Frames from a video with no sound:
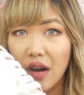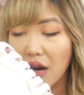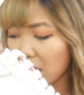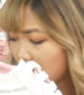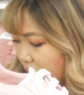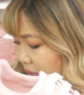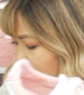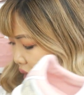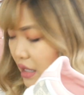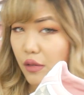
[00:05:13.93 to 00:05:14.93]
All of
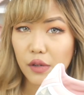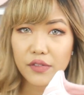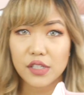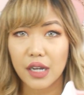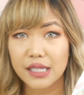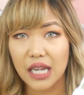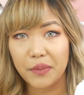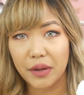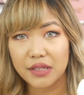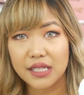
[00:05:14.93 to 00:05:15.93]
the Louis Vuitton
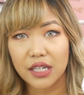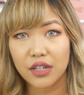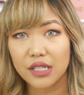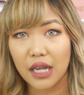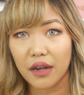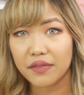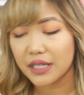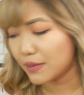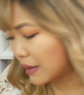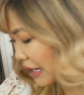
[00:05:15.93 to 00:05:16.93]
timeout sneakers have
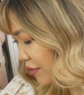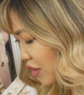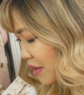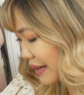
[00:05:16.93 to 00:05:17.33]
this platform.